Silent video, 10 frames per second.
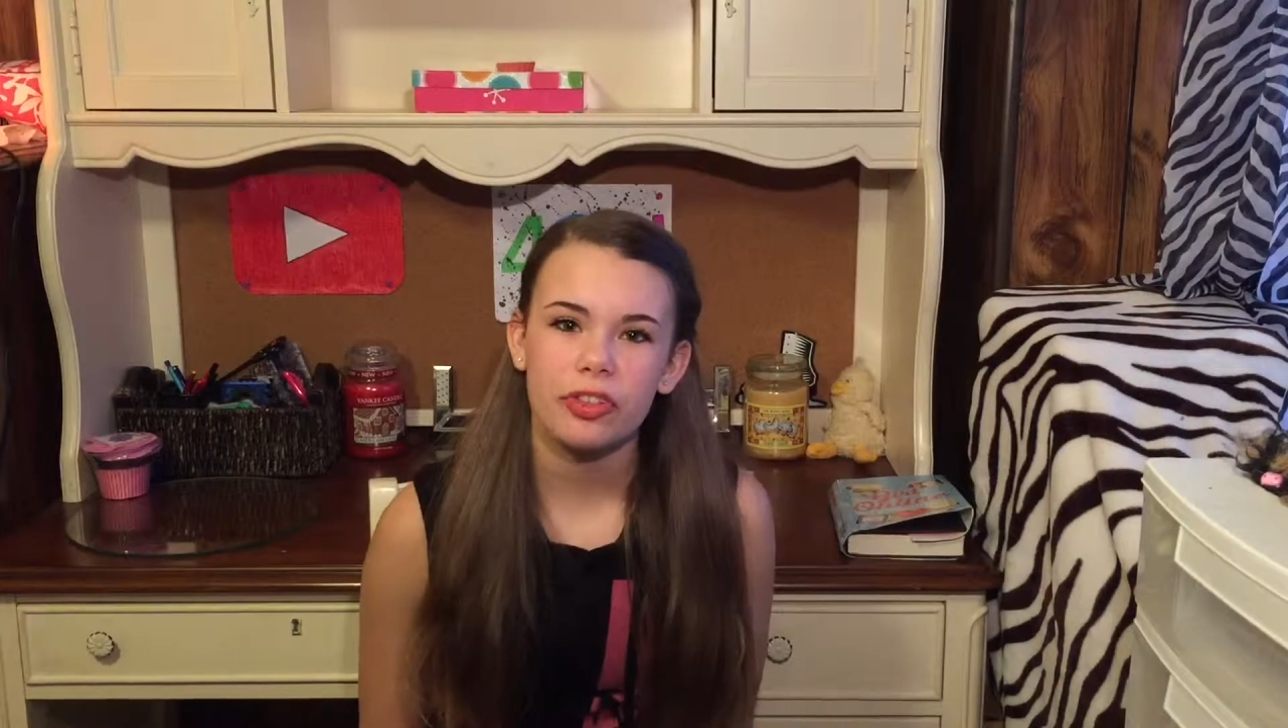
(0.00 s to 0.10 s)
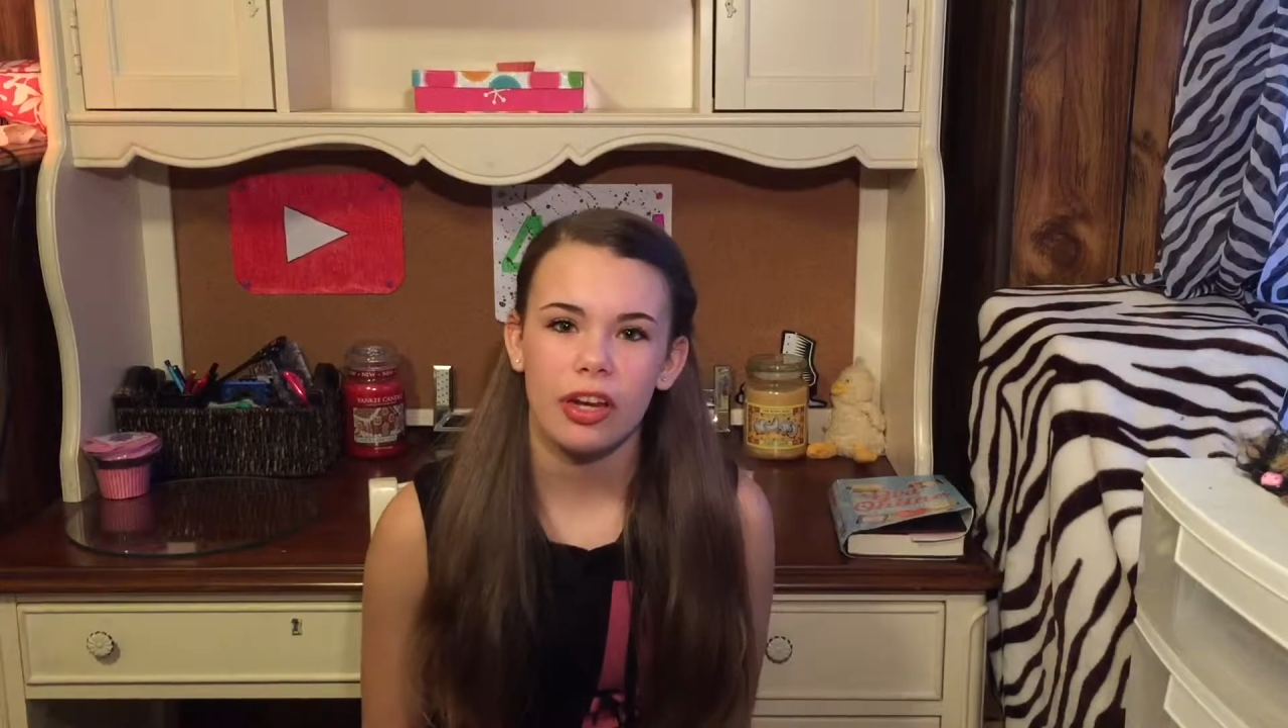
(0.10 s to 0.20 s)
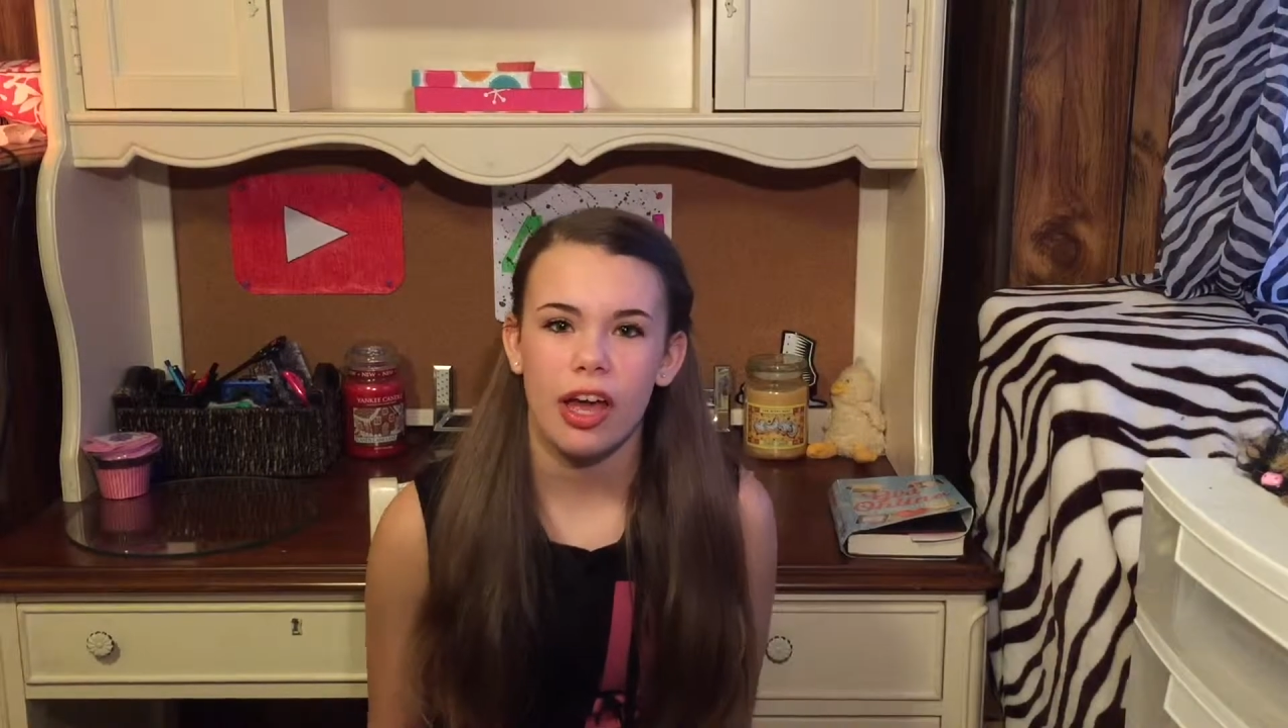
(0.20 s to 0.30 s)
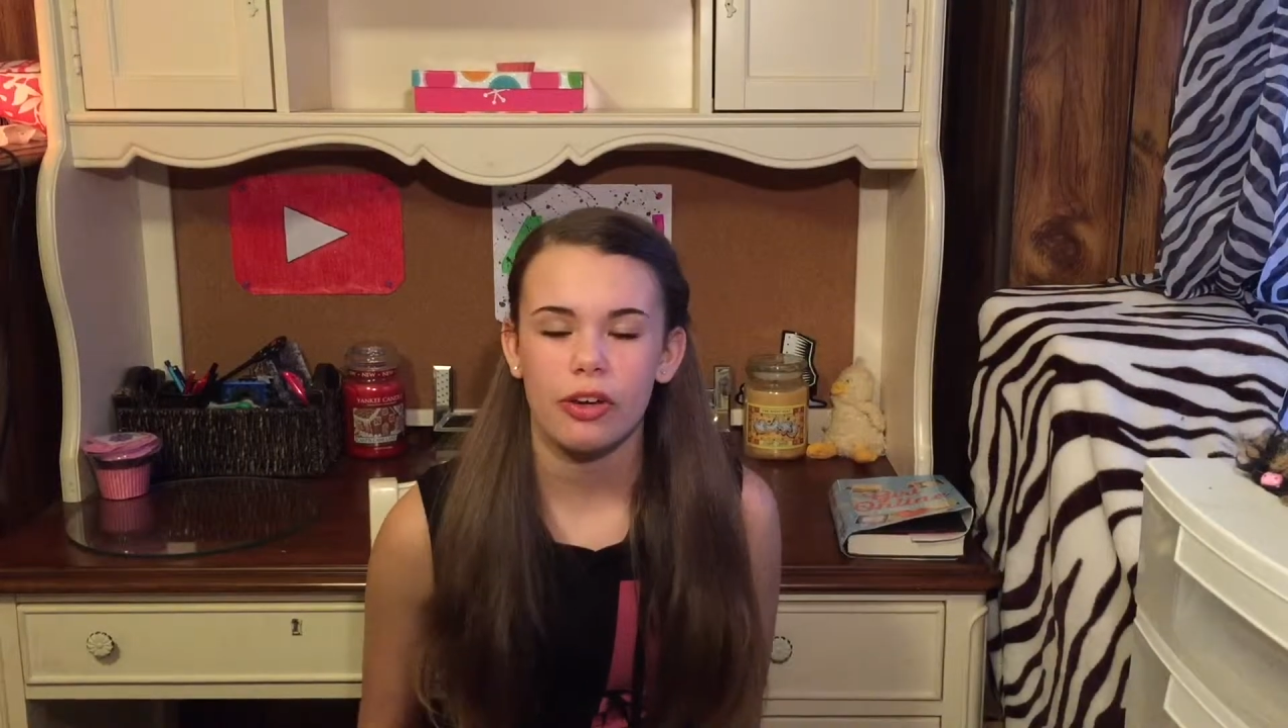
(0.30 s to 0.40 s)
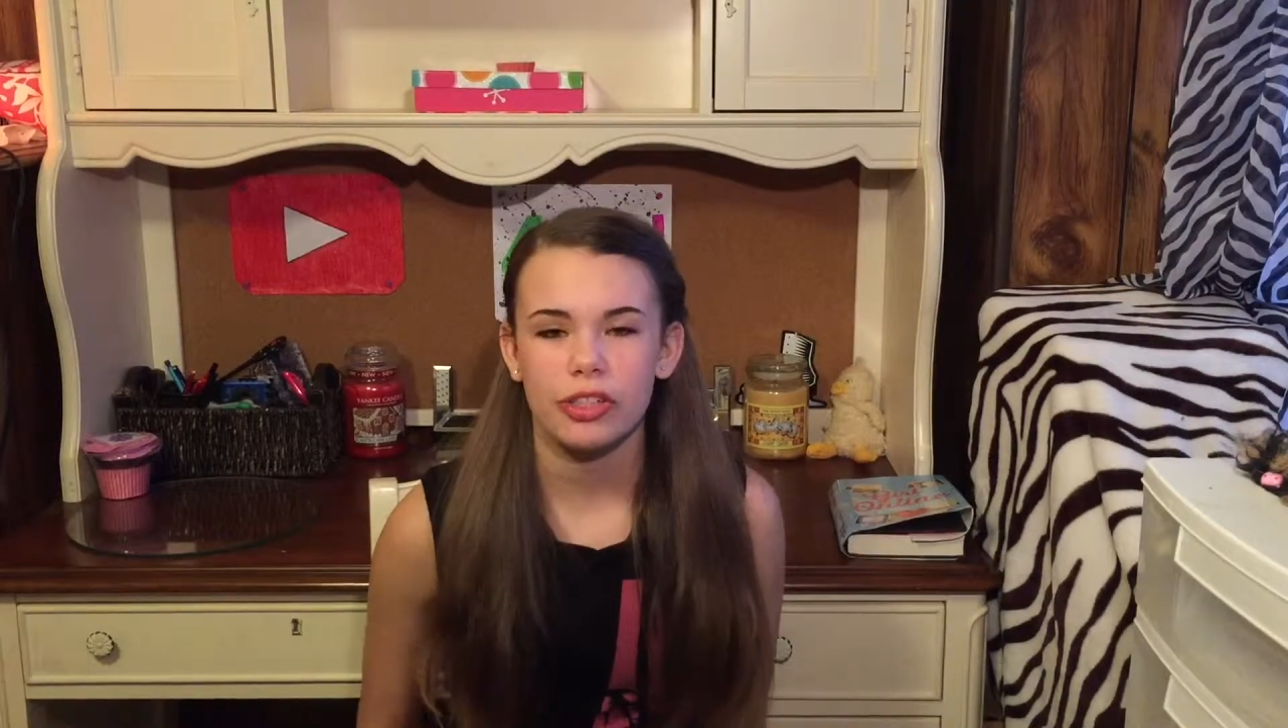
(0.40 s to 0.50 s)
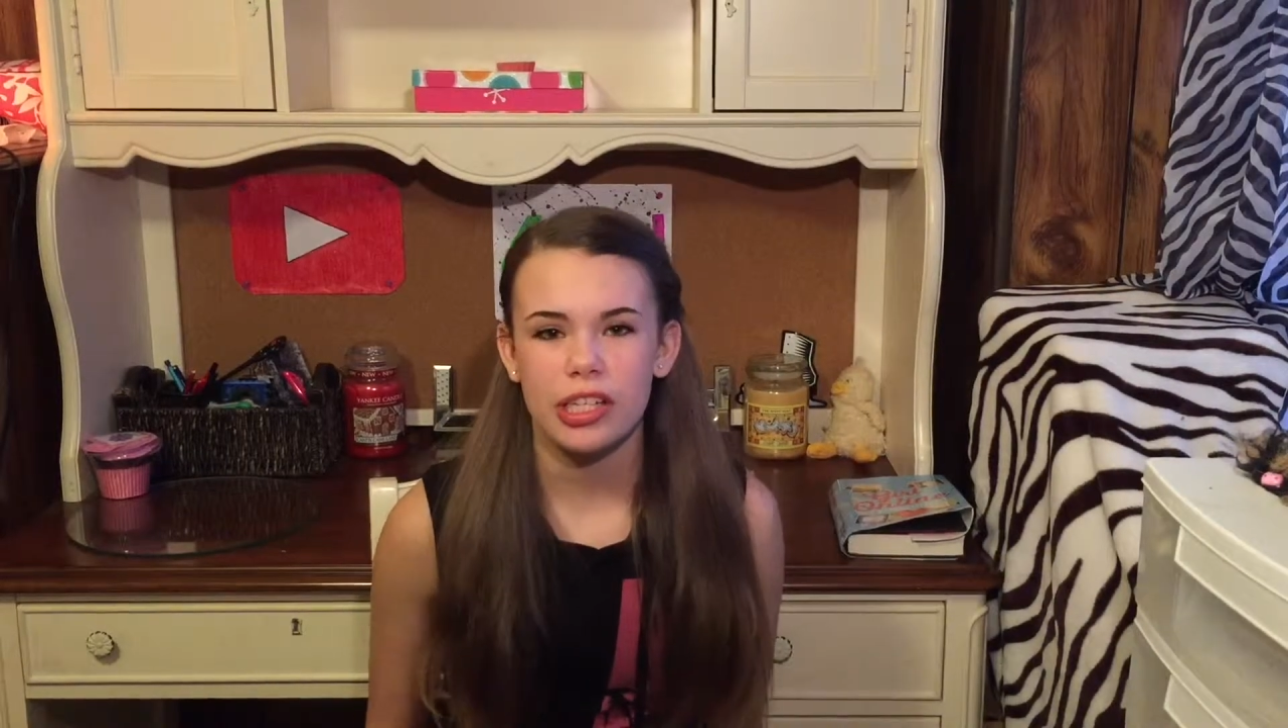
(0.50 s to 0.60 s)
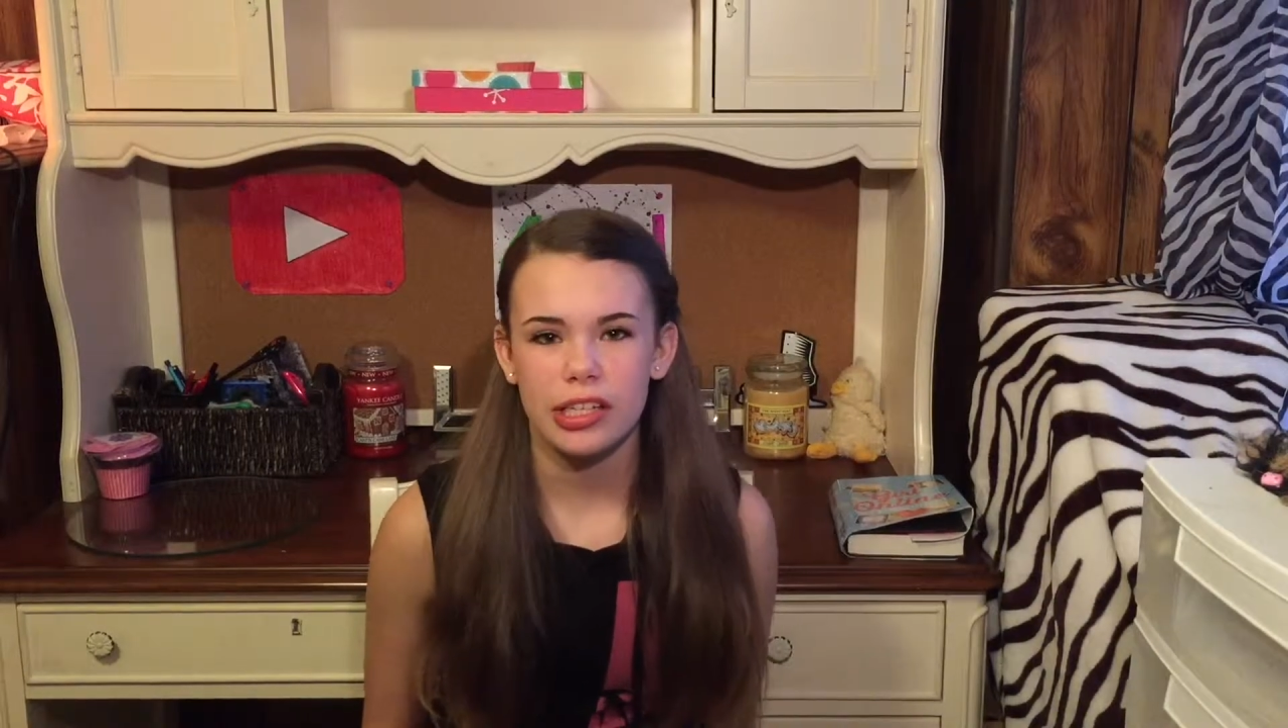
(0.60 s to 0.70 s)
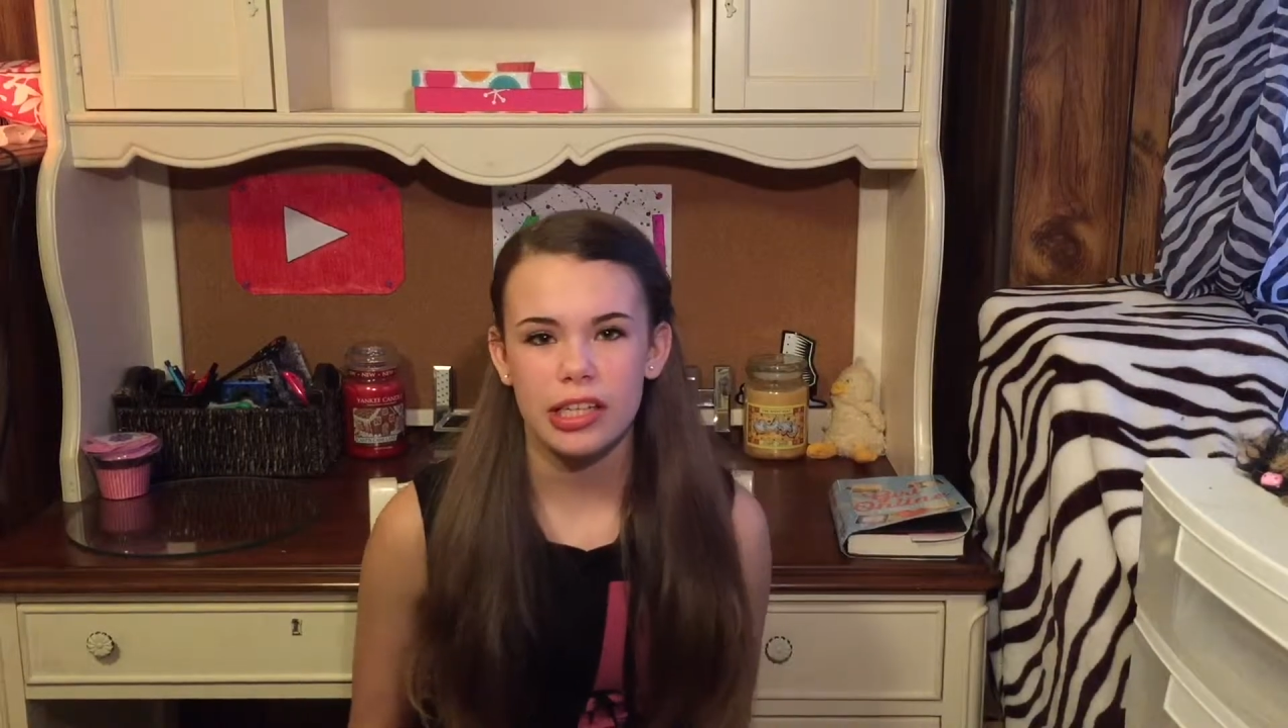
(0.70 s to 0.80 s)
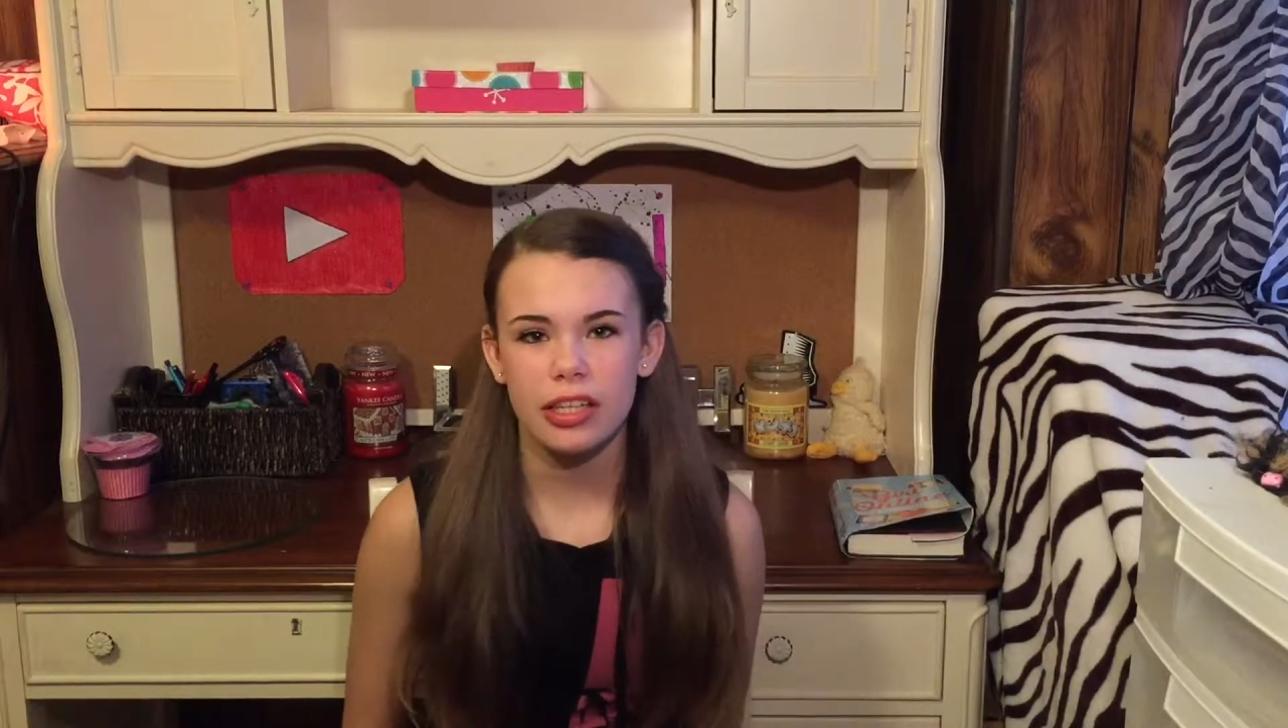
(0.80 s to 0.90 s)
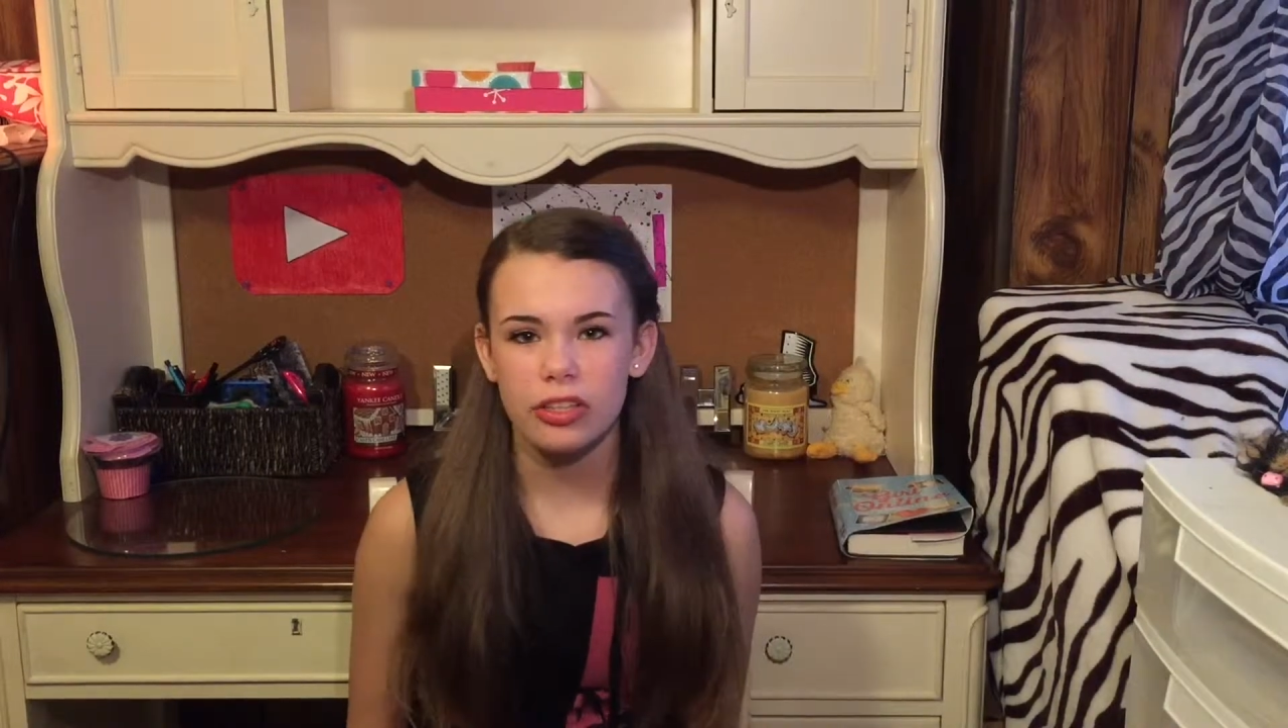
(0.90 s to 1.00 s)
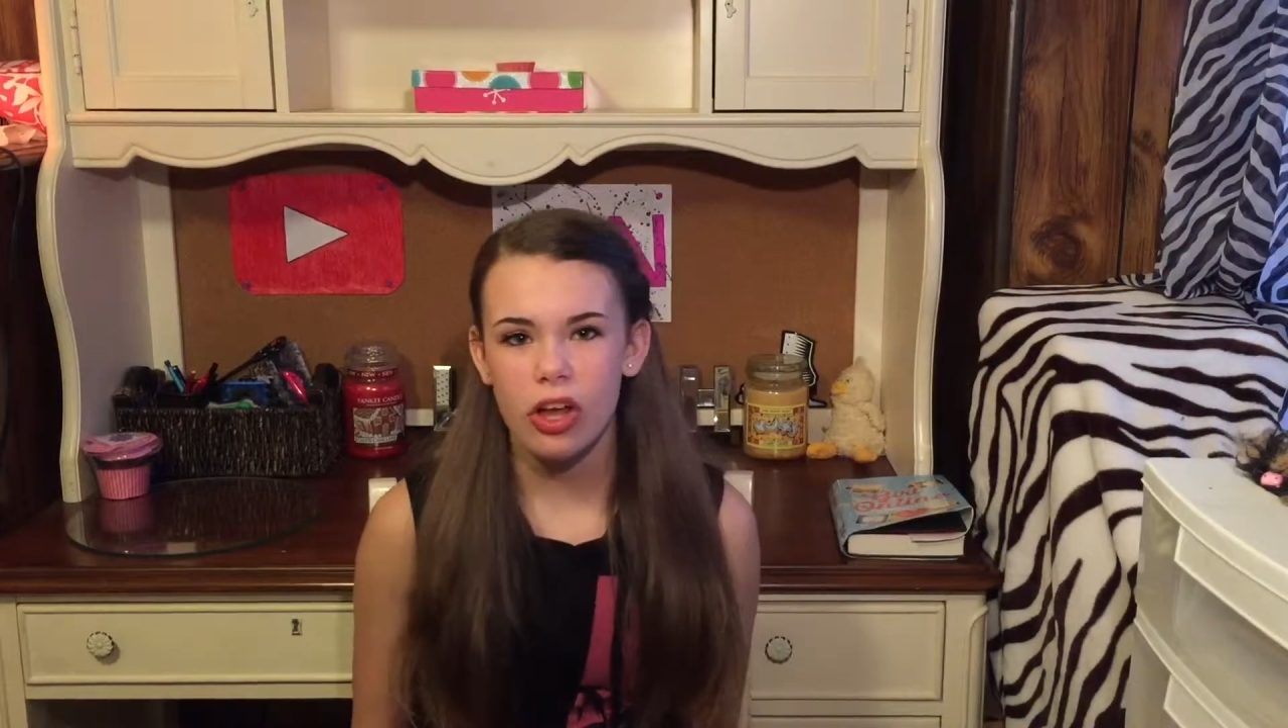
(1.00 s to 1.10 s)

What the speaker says: on how she did this